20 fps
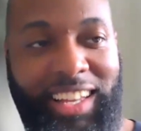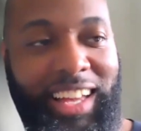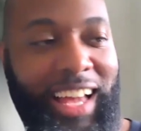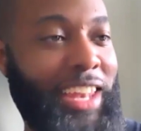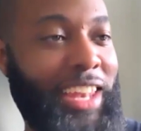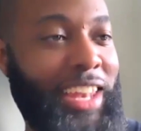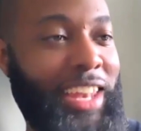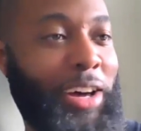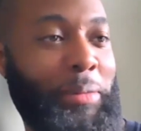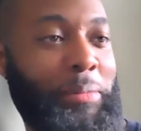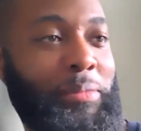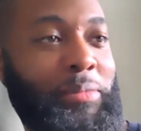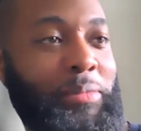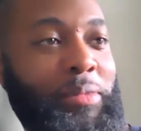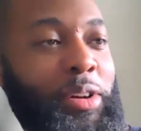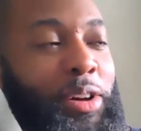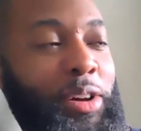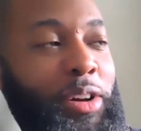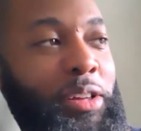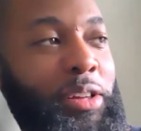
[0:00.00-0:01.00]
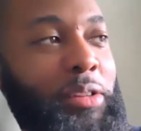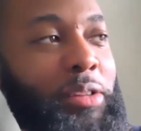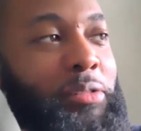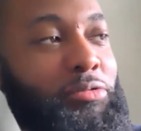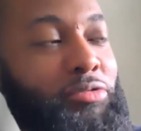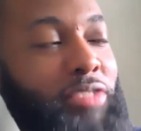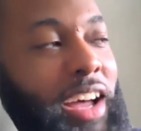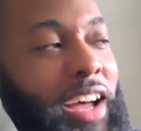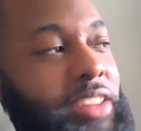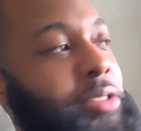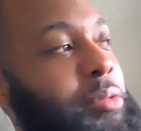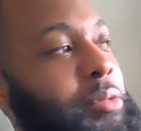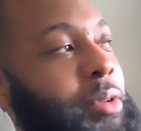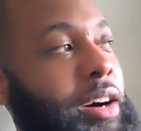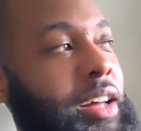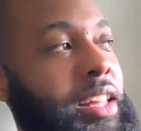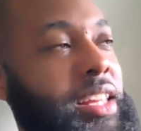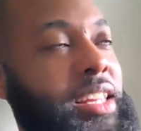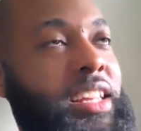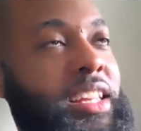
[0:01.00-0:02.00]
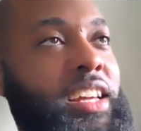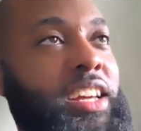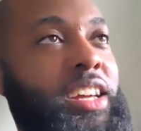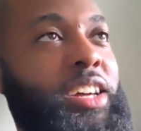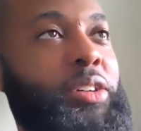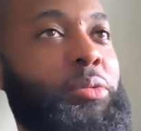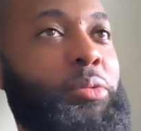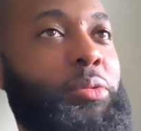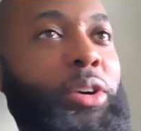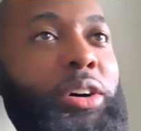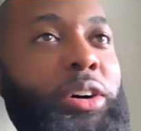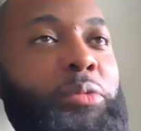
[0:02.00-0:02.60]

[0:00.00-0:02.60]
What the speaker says: And random one. What